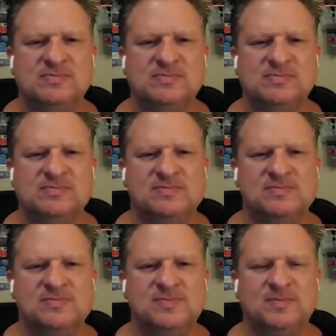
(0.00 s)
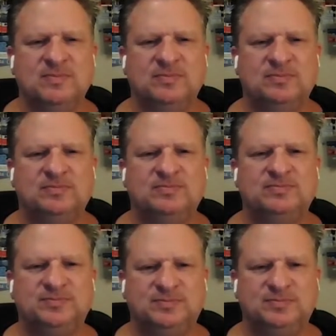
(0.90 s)

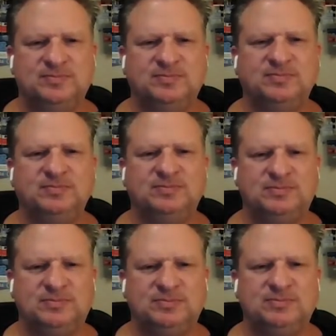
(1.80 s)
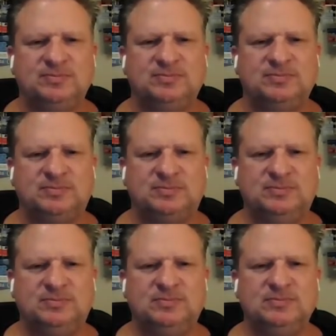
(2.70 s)

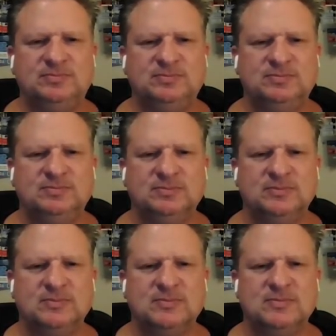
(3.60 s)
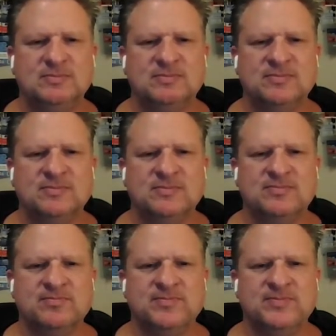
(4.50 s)

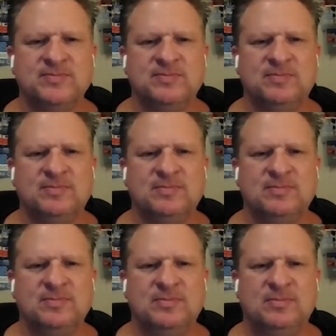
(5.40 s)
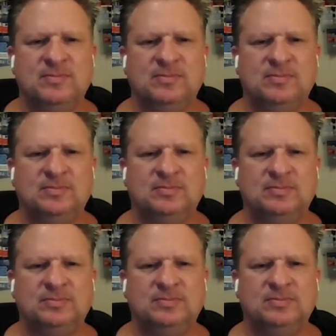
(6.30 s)

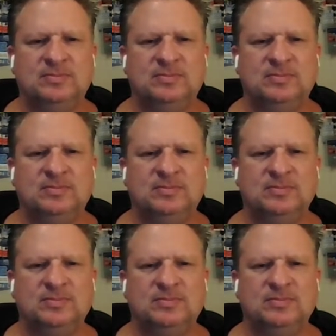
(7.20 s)
[no speech]